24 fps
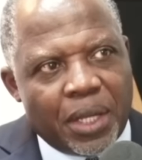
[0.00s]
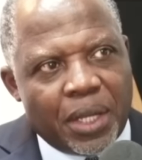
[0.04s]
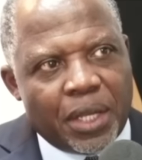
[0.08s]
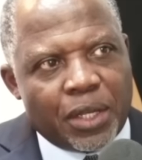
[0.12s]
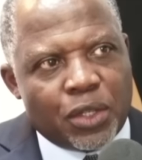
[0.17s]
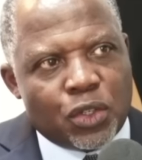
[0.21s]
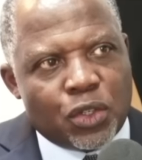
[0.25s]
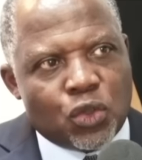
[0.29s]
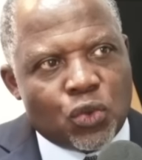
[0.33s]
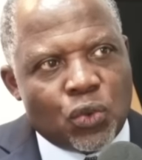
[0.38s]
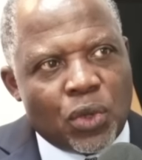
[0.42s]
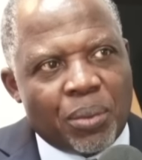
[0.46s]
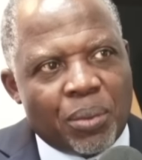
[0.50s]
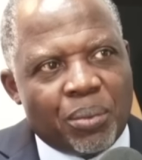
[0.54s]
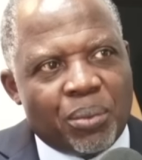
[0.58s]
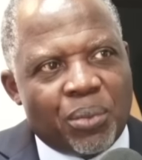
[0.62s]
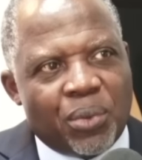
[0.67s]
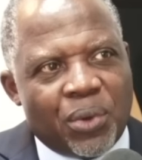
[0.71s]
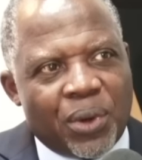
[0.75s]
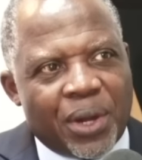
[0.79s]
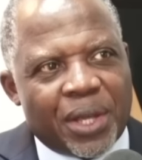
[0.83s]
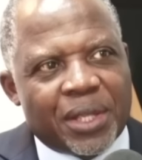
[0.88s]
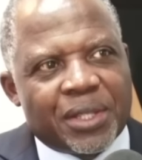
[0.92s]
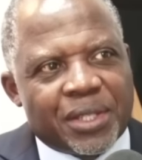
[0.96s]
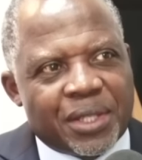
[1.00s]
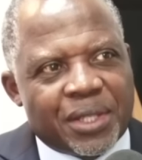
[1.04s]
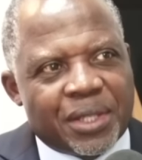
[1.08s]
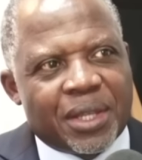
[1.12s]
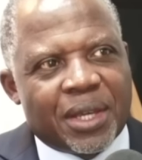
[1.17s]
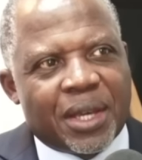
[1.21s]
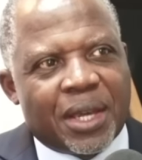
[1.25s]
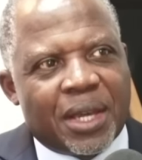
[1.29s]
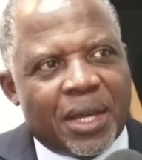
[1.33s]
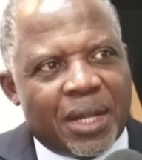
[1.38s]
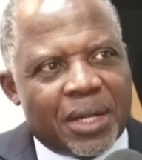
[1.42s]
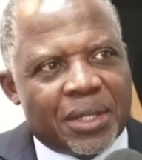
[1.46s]
need to embrace
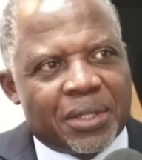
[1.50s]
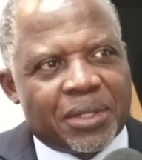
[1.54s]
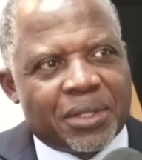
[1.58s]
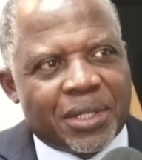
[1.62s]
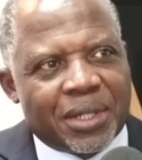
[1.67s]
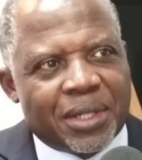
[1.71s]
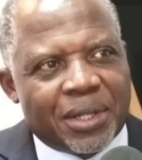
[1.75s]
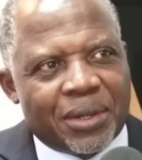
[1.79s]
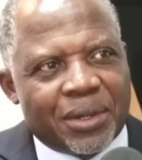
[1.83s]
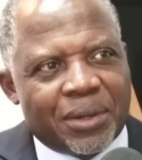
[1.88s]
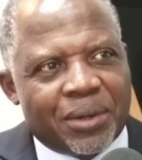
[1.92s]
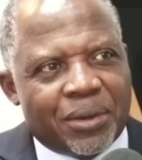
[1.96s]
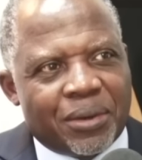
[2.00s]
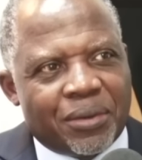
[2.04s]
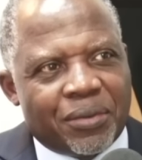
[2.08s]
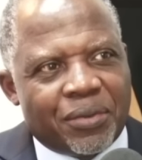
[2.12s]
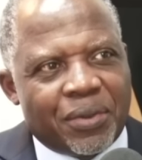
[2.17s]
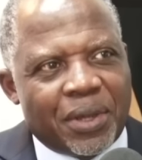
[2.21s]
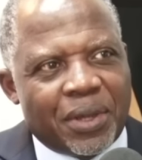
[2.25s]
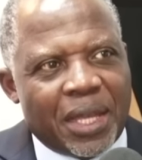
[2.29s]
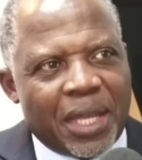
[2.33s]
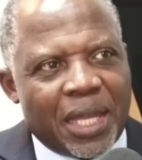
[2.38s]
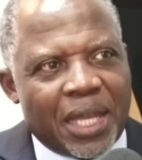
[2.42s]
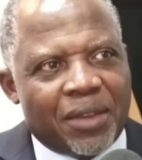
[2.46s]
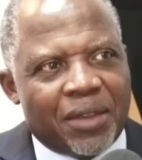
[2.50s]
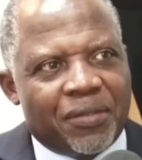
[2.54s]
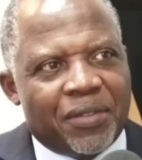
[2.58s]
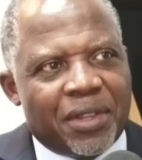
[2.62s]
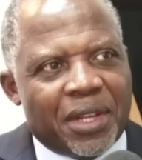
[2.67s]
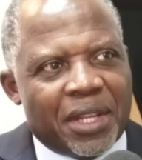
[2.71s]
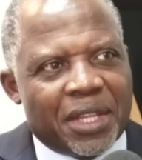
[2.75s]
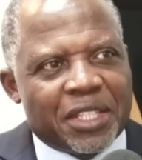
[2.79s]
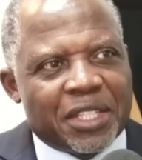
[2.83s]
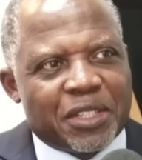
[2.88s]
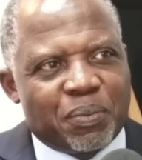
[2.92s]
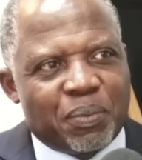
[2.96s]
the culture of
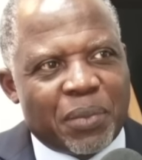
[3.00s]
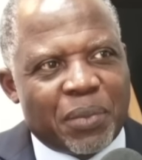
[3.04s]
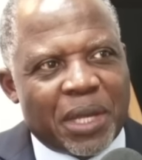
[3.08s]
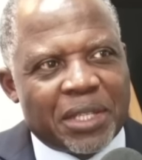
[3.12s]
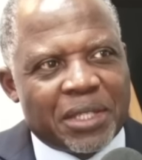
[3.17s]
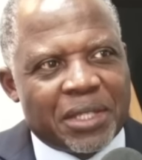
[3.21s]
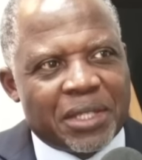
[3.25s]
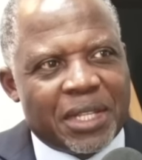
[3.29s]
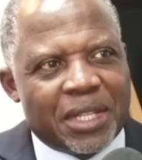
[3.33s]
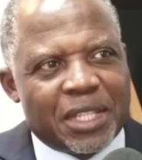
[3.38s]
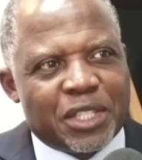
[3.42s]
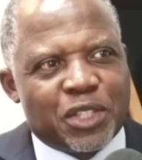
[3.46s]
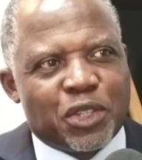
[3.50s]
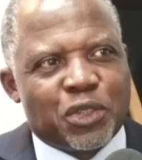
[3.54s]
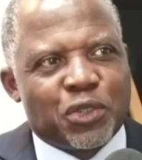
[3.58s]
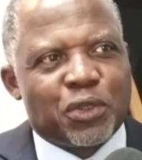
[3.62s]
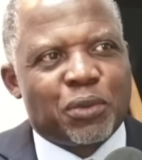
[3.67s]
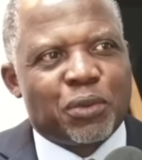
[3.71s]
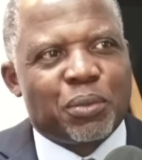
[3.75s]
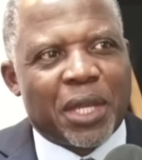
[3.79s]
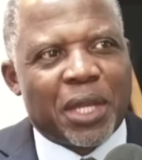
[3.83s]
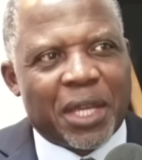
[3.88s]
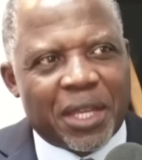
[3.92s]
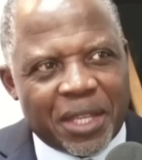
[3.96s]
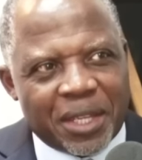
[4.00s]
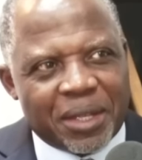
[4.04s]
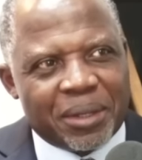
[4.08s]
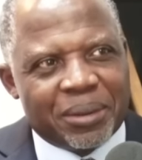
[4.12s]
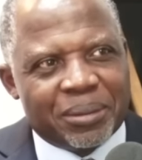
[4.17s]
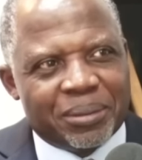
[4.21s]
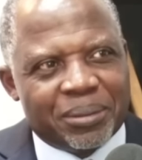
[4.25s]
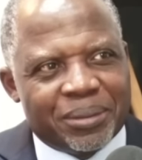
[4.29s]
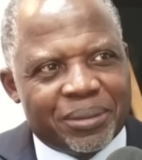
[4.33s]
evidence-based decision-making.